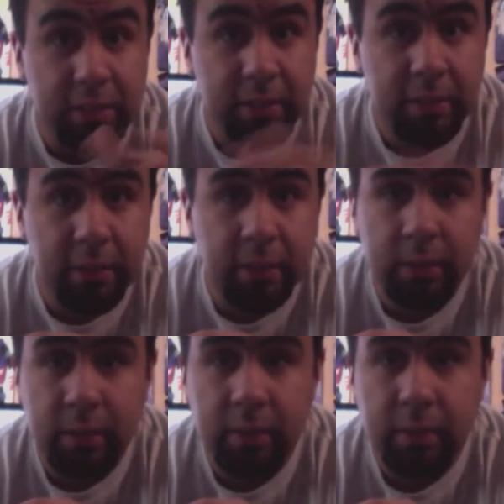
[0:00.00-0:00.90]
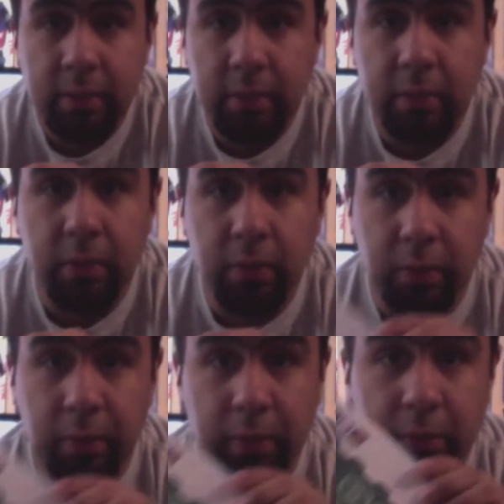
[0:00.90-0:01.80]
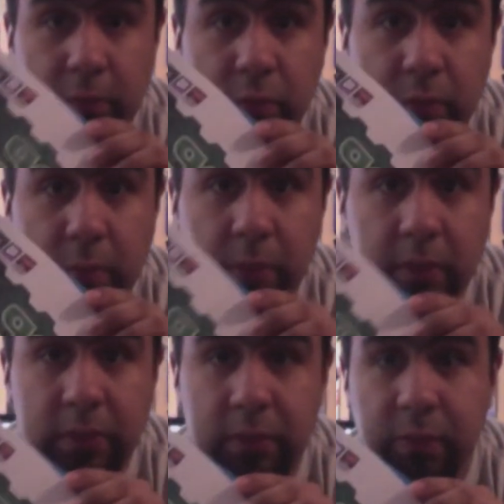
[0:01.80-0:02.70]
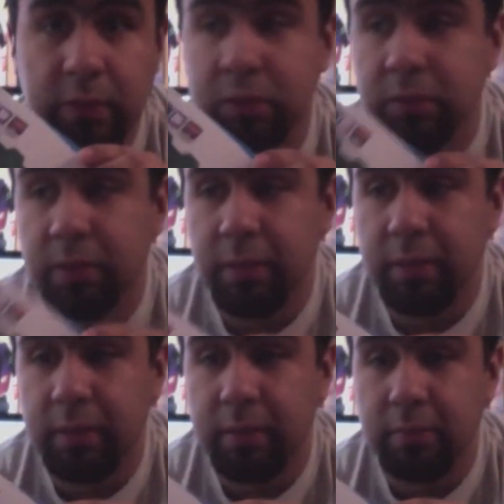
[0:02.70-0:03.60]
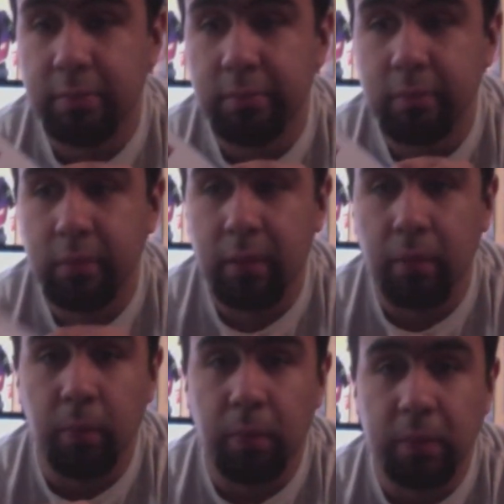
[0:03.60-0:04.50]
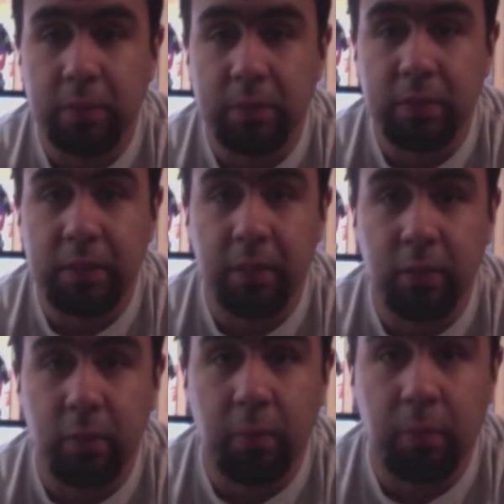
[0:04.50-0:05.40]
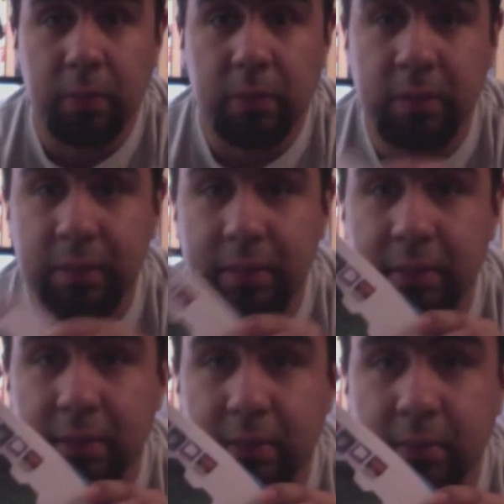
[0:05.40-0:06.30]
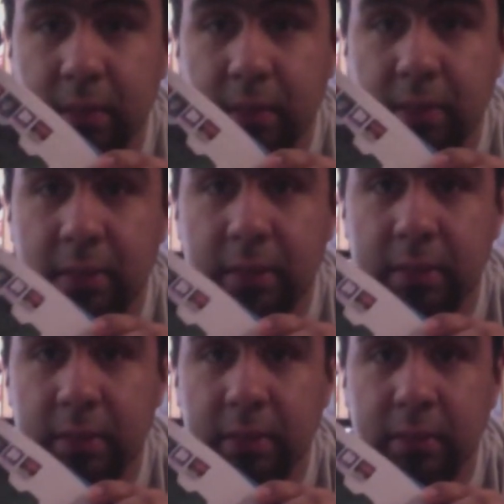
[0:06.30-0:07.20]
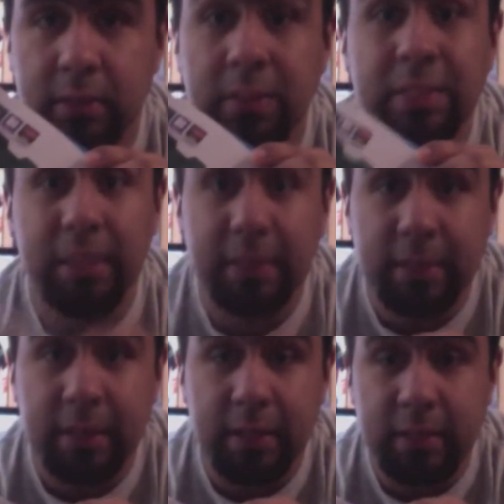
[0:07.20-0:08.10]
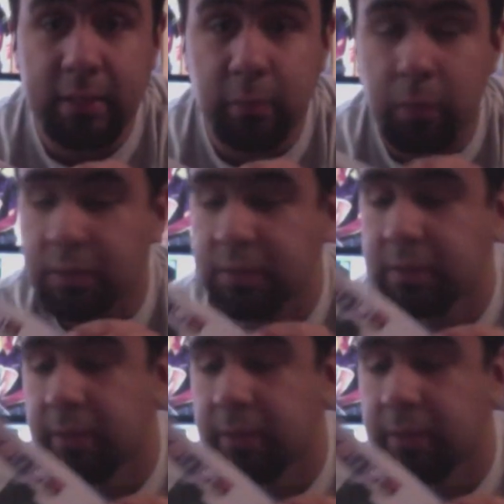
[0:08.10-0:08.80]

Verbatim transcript: here, you can go with one of those three boards featuring a whole bunch of SATA 3 ports. This has SATA 6, 6 SATA 6 ports,